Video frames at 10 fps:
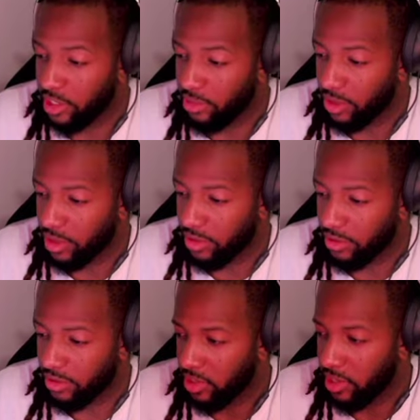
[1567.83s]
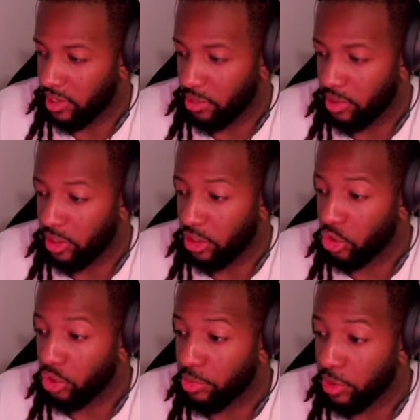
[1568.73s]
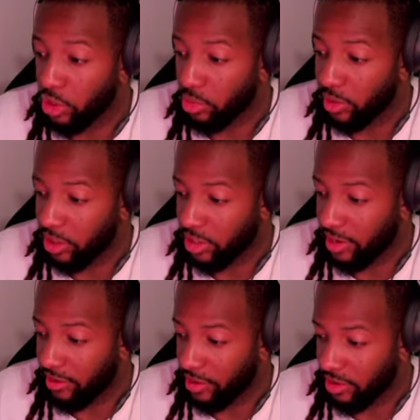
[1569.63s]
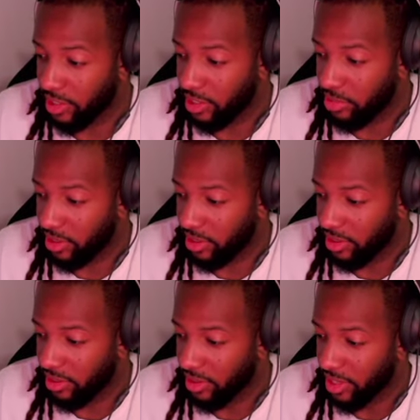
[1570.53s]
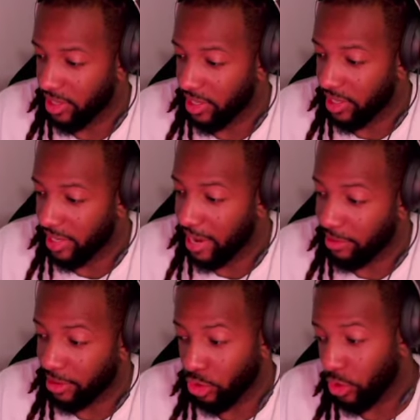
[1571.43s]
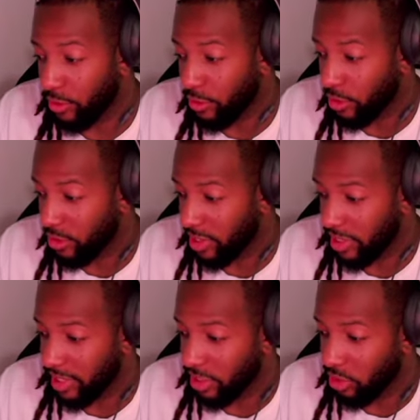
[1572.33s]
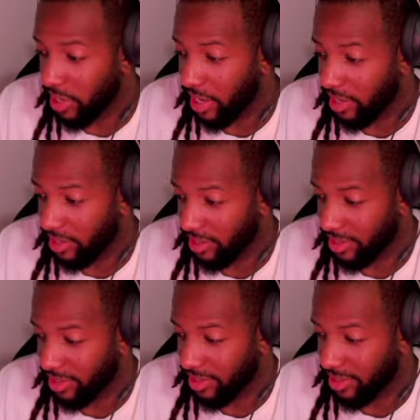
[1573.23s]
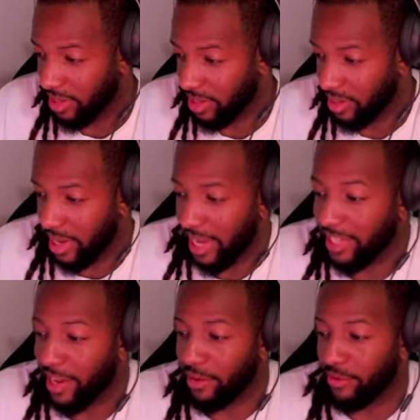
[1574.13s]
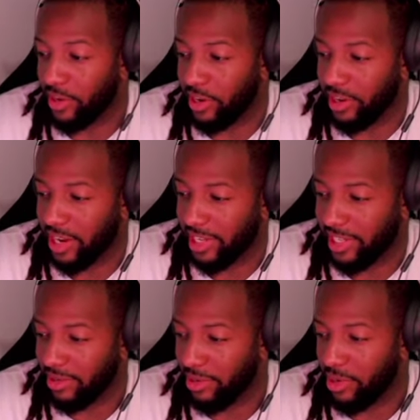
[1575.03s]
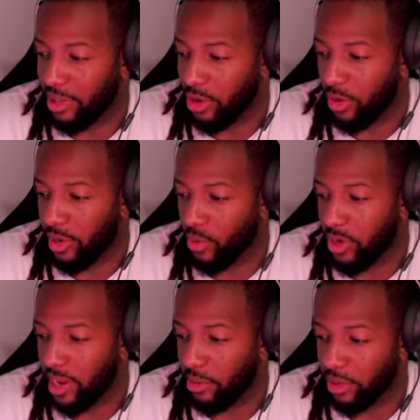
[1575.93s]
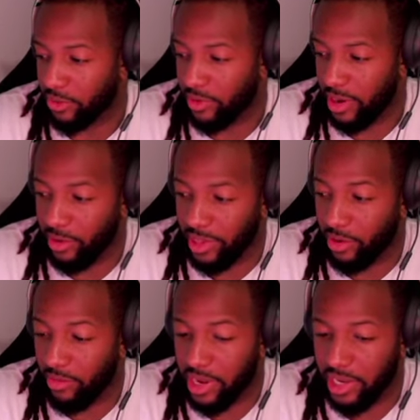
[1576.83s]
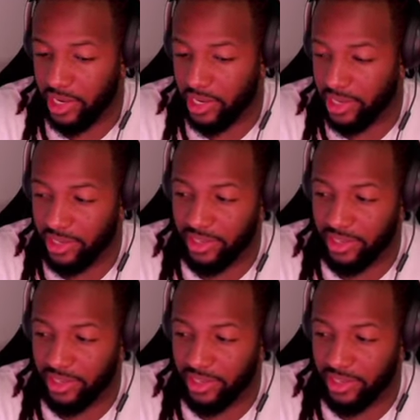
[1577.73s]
him off. It appears two spiritual pressures have disappeared. Captain Soi Fon and Hitsugaya. As I feared, I seem to be the only one able to fight without Bankai.